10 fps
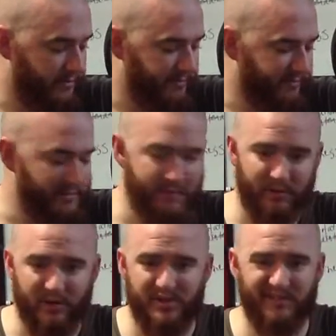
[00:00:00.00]
Me
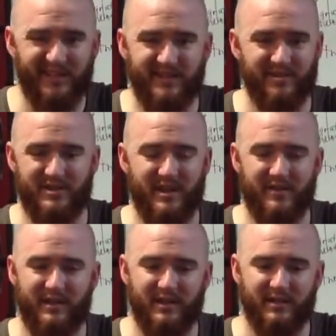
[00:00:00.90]
personally, there's
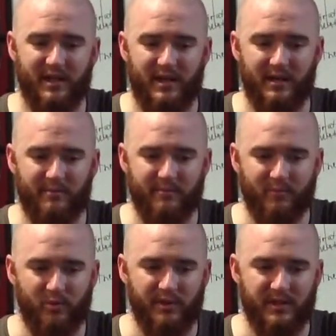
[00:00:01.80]
nothing
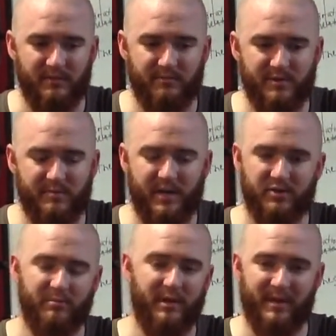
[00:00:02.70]
really special
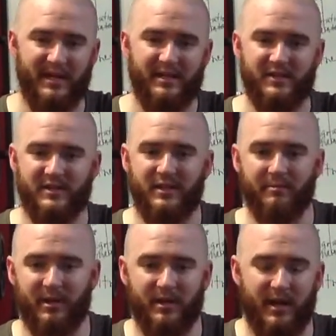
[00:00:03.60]
about my EDC
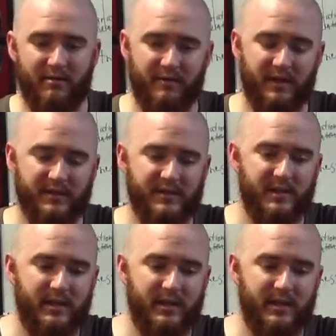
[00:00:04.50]
compared to other things.